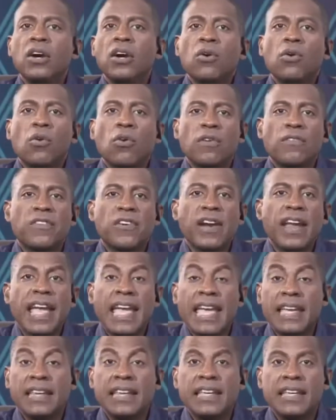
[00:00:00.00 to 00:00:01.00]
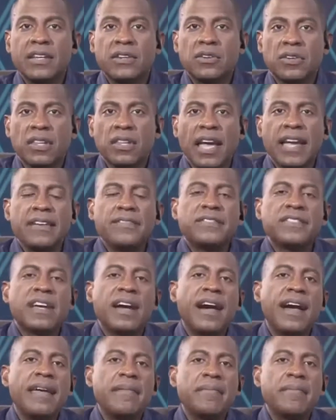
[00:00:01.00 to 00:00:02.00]
or for A&E or
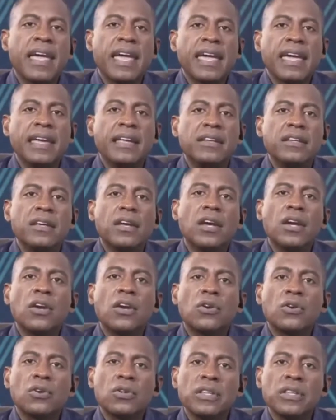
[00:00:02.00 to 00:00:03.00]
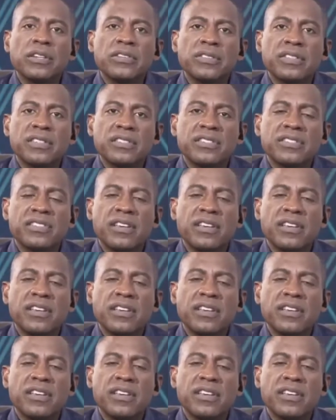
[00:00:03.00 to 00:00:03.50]
Lifetime. And earlier this